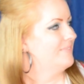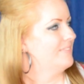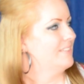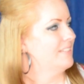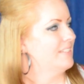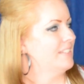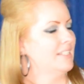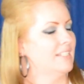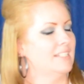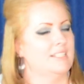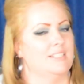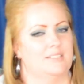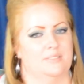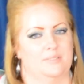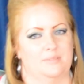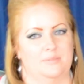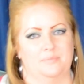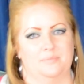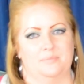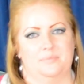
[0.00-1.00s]

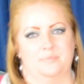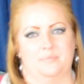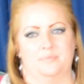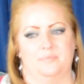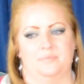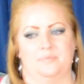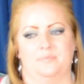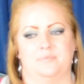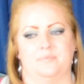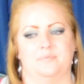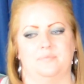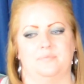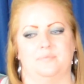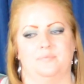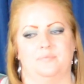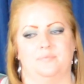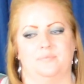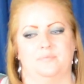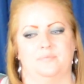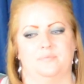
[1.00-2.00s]

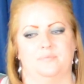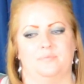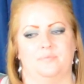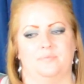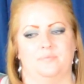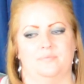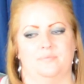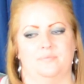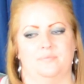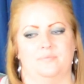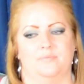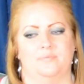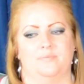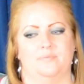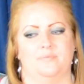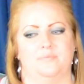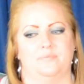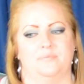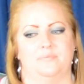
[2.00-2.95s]
This person isn't speaking.